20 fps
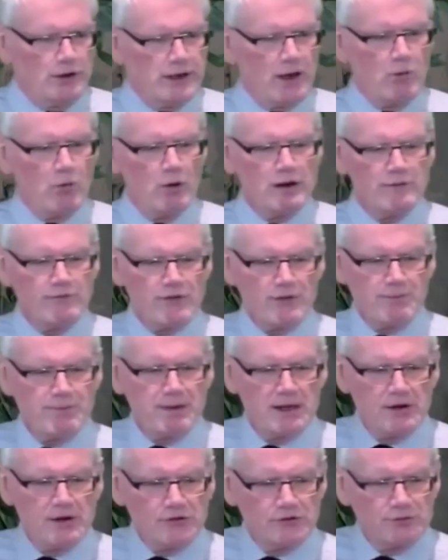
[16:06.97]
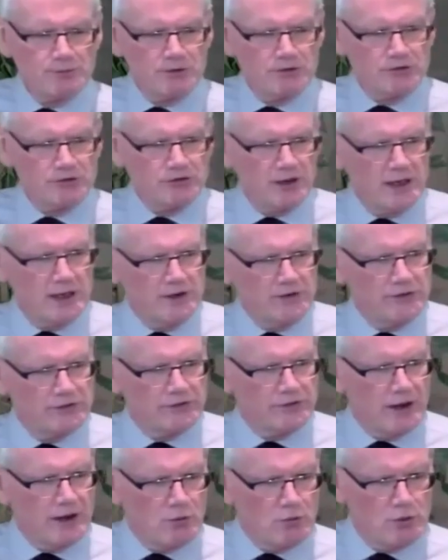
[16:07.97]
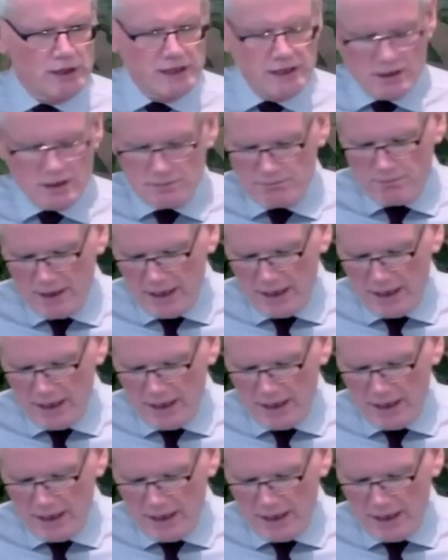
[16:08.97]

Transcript: Now, one of the biggest mistakes that we can